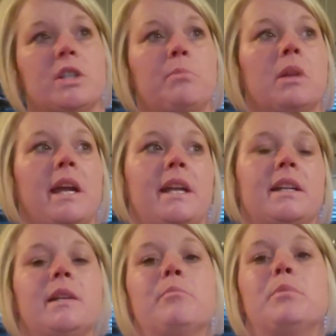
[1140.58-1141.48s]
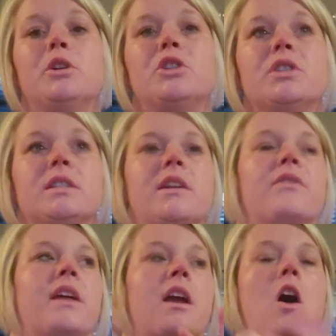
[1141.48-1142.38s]
she planted and bushes and
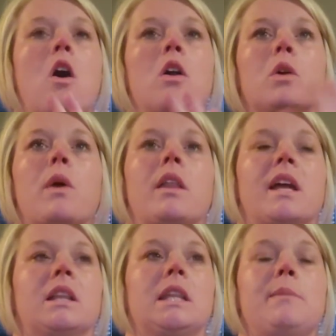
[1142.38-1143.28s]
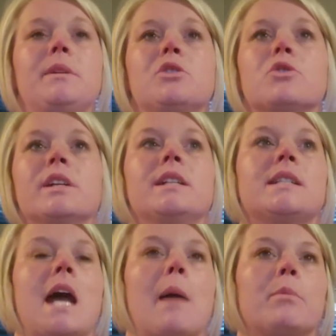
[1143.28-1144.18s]
everything all around, like lemon trees,
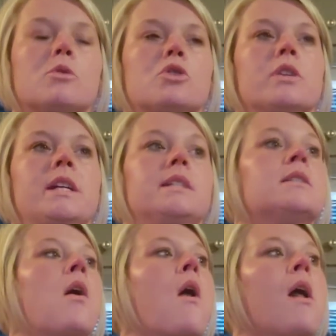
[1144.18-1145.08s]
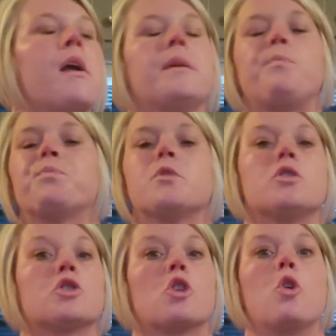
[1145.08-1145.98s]
apple trees,
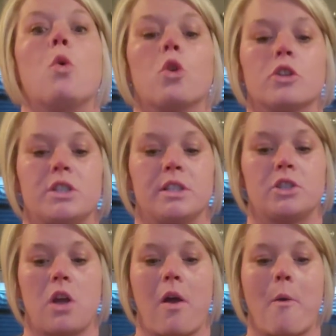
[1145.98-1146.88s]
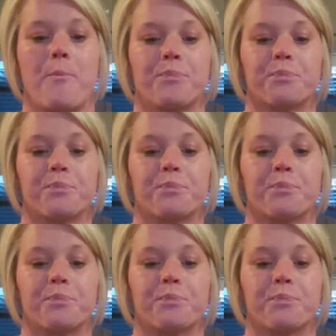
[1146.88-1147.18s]
just gorgeous, y'all.